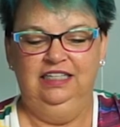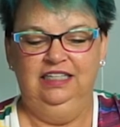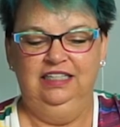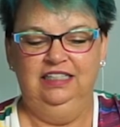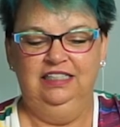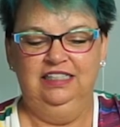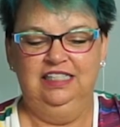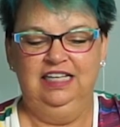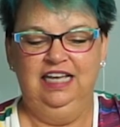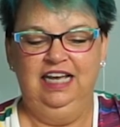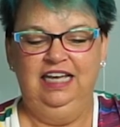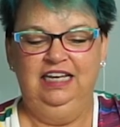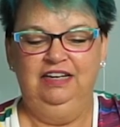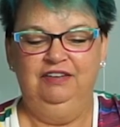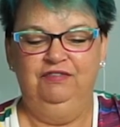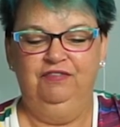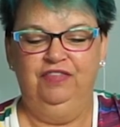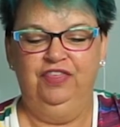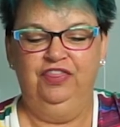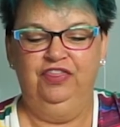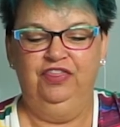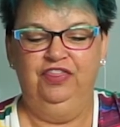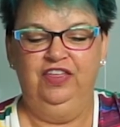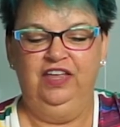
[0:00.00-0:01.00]
It's kind of
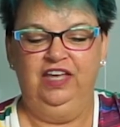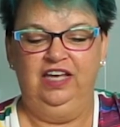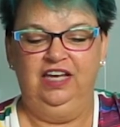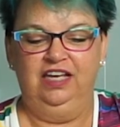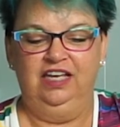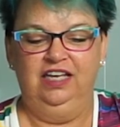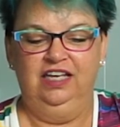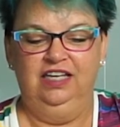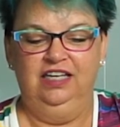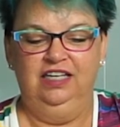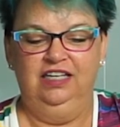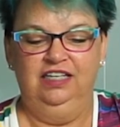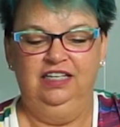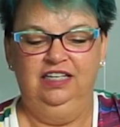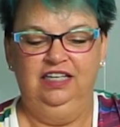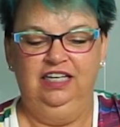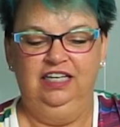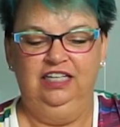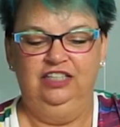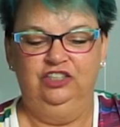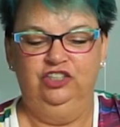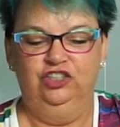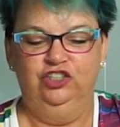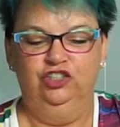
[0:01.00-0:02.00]
thick
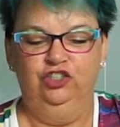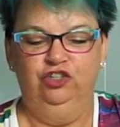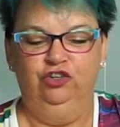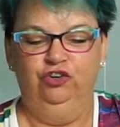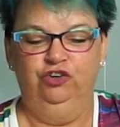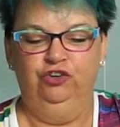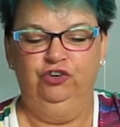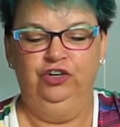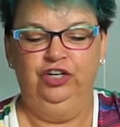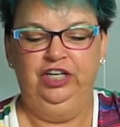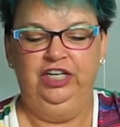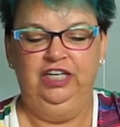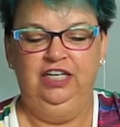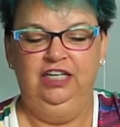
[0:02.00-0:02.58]
and sugary.